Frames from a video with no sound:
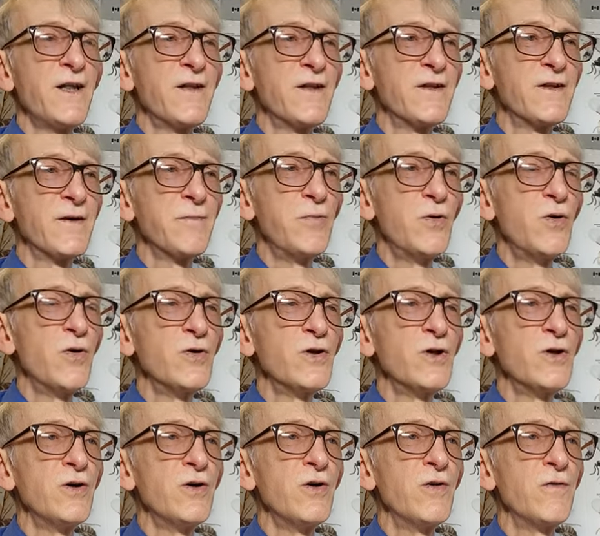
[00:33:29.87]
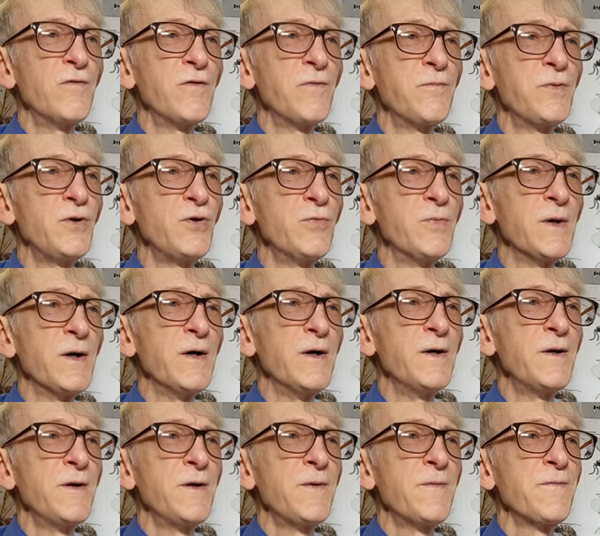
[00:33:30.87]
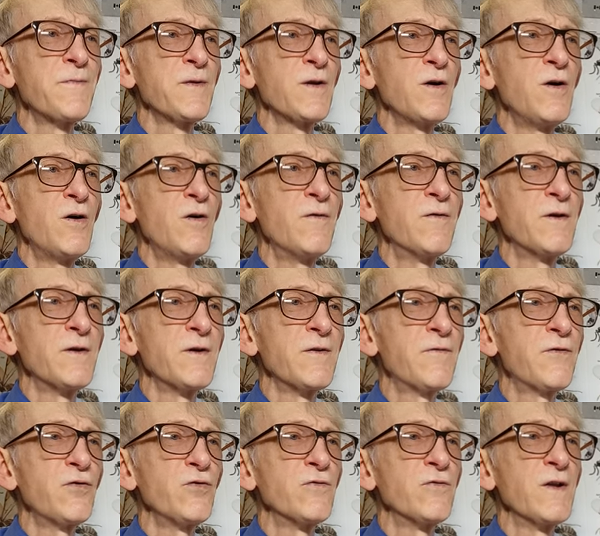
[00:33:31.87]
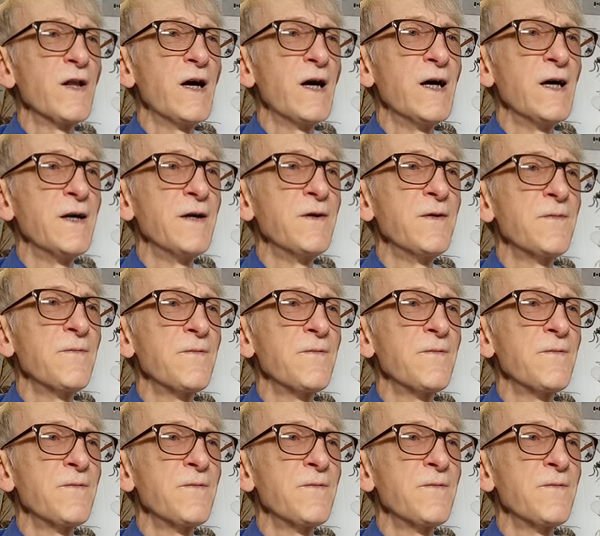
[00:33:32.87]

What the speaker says: the body of a pupa of a fruit fly.